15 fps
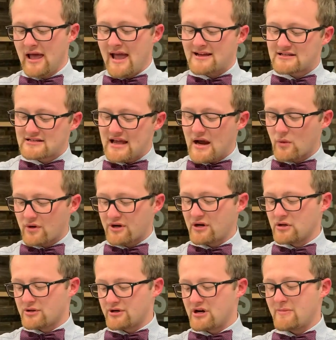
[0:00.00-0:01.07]
And today we're going
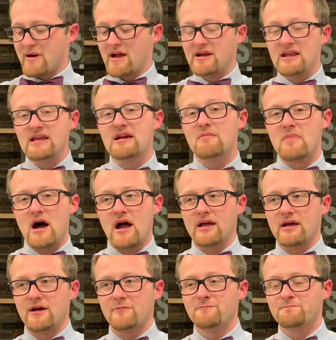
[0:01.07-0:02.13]
to learn about
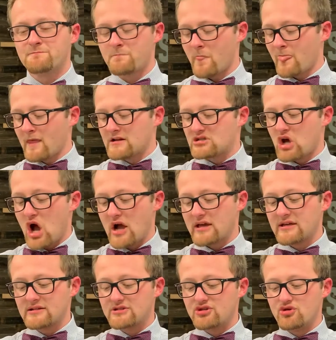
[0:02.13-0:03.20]
Nehemiah
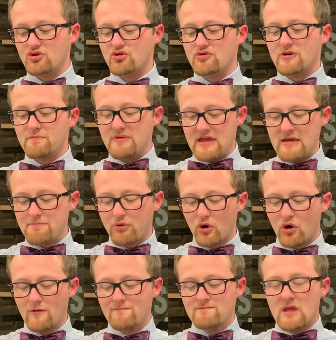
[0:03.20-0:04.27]
talking to the
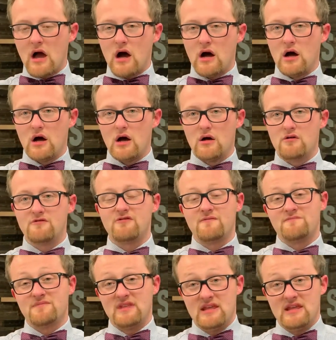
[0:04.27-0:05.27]
people of